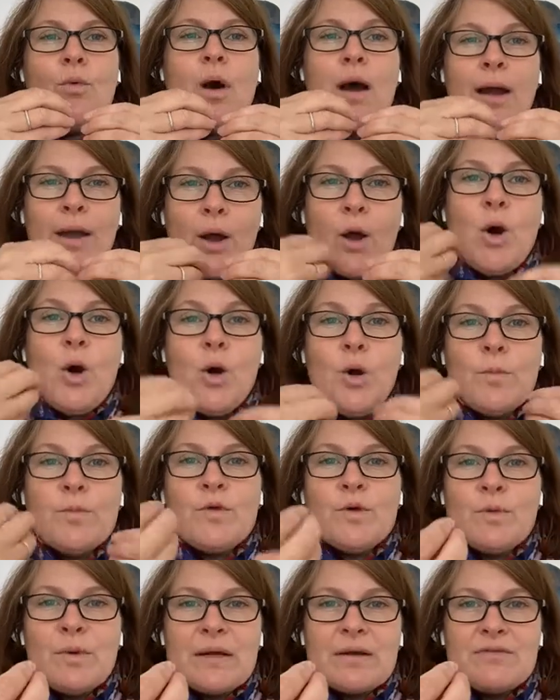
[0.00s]
hope
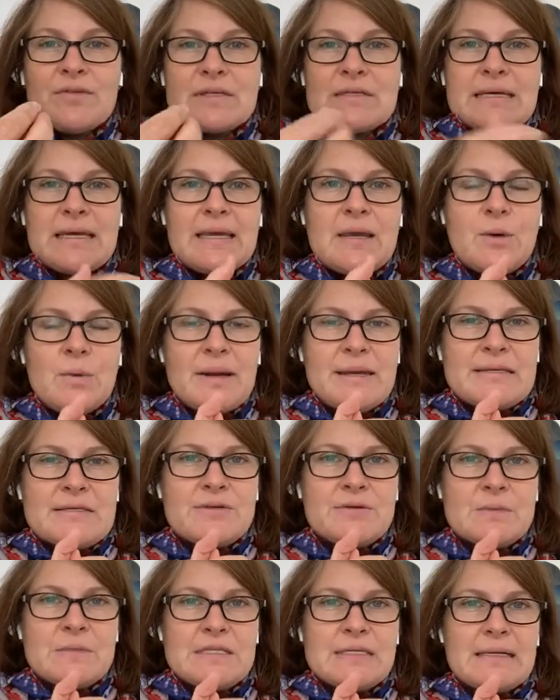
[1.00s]
that one of the
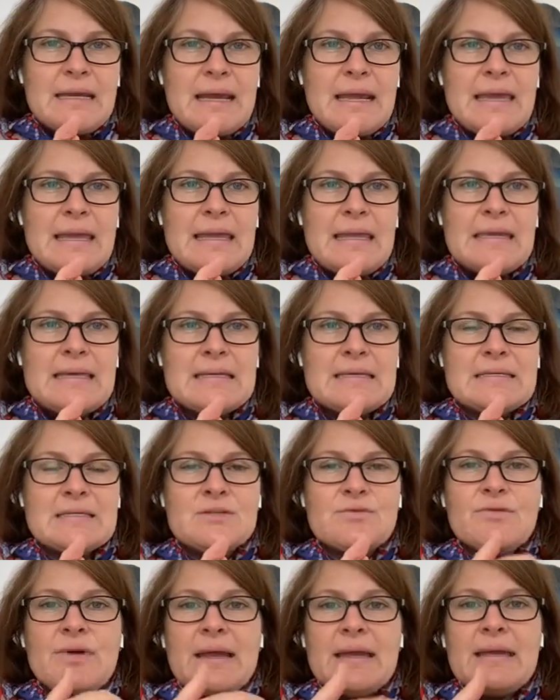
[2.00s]
takeaways from today
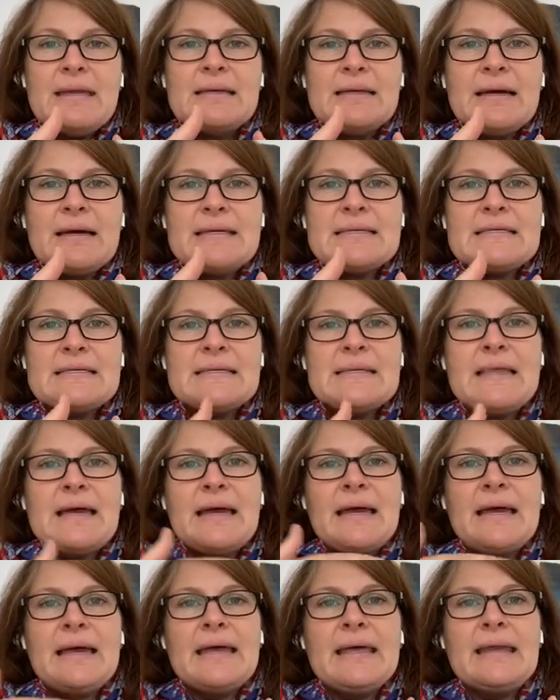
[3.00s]
is recognizing
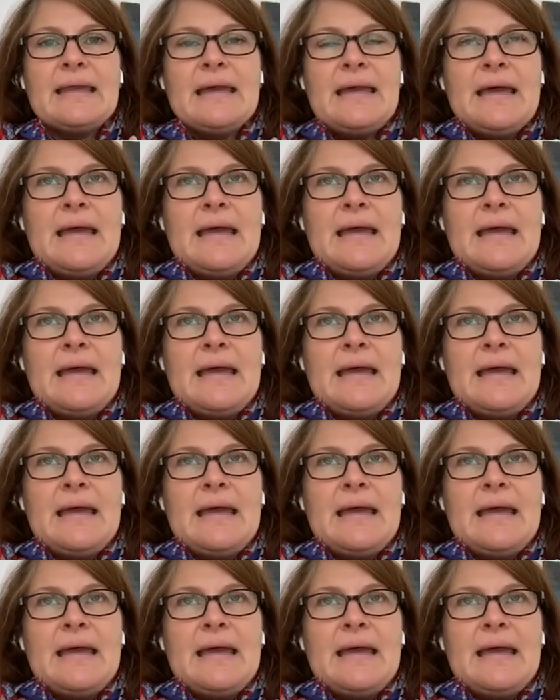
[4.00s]
that